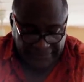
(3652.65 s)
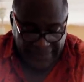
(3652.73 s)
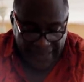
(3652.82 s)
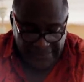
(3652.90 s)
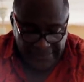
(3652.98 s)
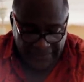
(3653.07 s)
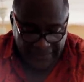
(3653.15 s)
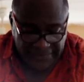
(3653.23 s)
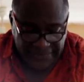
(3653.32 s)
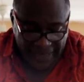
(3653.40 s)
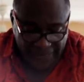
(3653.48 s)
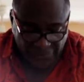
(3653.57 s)
Then he
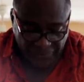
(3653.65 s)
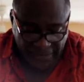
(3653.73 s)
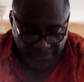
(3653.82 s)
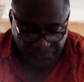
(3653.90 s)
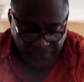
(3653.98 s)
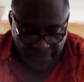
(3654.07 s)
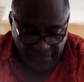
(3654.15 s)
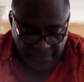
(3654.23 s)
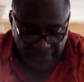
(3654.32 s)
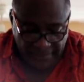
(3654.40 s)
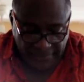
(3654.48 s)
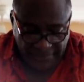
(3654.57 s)
said to them,
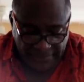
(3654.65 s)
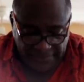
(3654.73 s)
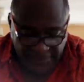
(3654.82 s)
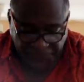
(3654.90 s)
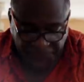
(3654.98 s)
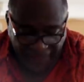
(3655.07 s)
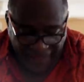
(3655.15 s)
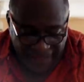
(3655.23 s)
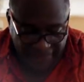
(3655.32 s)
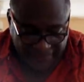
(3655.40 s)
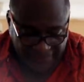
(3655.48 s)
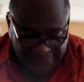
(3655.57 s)

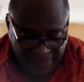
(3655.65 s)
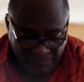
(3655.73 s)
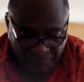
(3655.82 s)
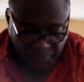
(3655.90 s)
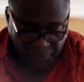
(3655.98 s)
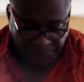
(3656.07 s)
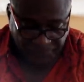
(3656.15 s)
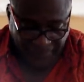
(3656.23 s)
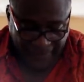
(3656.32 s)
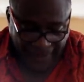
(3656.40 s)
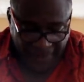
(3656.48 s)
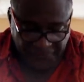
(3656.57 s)
"Defile the temple
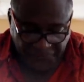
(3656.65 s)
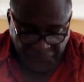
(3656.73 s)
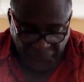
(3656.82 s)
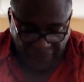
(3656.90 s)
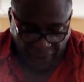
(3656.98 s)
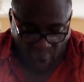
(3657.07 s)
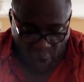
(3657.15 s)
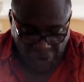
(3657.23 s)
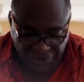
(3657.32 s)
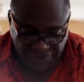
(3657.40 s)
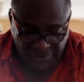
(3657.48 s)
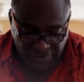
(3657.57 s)
and fill the
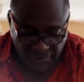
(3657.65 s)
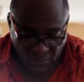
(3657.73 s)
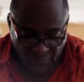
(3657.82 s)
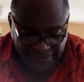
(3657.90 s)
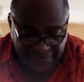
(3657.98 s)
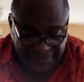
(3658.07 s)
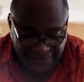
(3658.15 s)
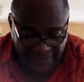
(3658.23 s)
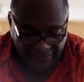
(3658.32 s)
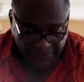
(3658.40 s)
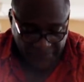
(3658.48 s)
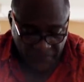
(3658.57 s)
courts with the
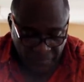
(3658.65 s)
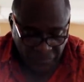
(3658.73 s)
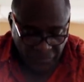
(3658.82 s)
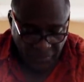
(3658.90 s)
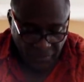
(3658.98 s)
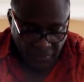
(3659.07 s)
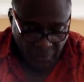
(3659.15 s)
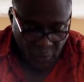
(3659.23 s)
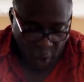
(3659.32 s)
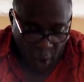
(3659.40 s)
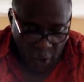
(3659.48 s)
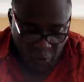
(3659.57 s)
slain.
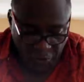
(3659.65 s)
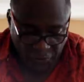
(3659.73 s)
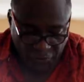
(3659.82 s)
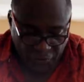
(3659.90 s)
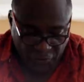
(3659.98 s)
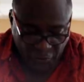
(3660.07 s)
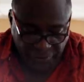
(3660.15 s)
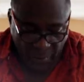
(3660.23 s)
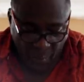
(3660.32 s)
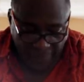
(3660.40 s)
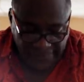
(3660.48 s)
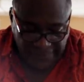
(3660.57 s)
Go." So
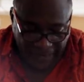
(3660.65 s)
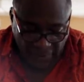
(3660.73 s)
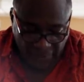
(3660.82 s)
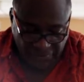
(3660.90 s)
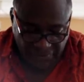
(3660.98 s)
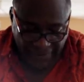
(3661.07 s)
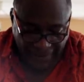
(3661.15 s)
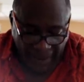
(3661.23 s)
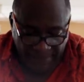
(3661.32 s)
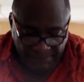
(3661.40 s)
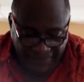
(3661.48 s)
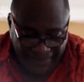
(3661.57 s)
they went out
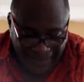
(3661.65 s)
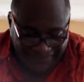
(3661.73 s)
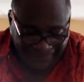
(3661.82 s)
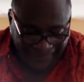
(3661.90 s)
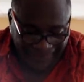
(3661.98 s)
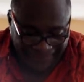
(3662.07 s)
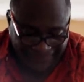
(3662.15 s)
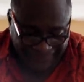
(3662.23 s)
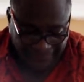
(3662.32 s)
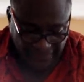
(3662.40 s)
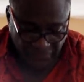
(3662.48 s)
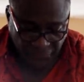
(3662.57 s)
and began
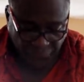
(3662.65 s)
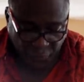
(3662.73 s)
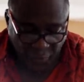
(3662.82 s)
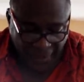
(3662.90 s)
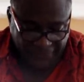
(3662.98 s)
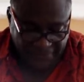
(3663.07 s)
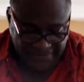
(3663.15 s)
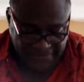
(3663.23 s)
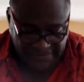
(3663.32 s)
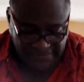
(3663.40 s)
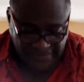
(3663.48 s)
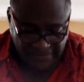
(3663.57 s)
killing throughout the
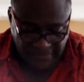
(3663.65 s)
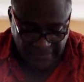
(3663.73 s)
city.